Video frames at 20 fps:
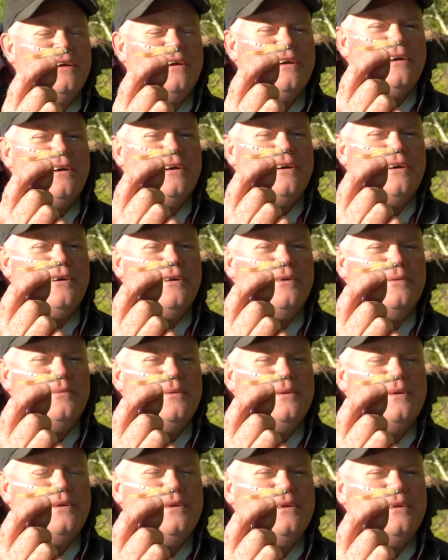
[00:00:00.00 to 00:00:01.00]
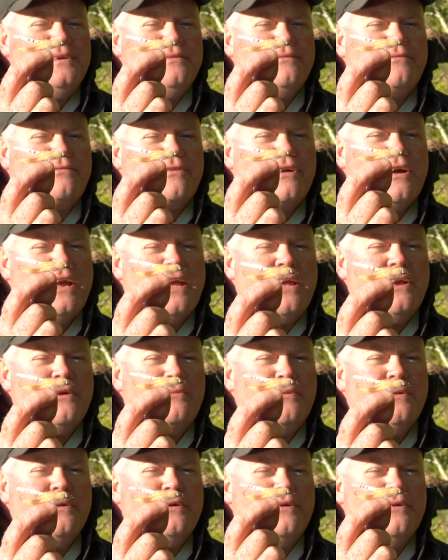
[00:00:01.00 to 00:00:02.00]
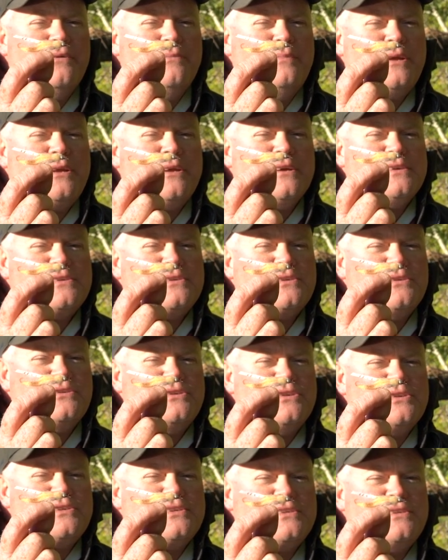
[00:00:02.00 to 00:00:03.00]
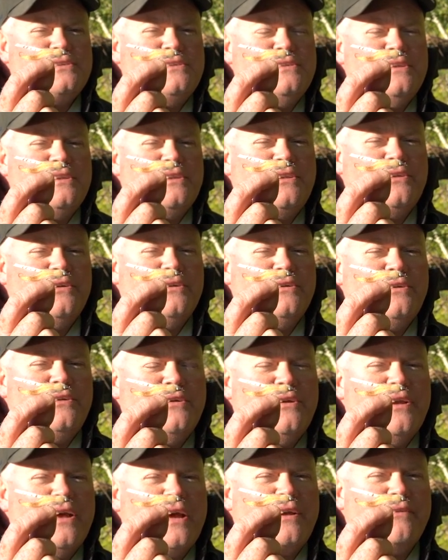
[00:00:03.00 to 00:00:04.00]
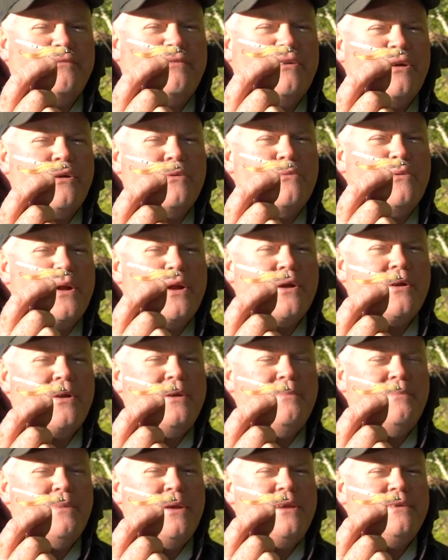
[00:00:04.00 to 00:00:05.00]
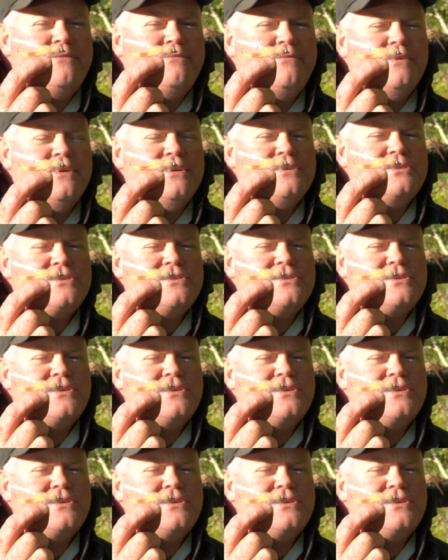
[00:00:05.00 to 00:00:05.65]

uh, fry at will because they're just they're they're not a very wary bait fish.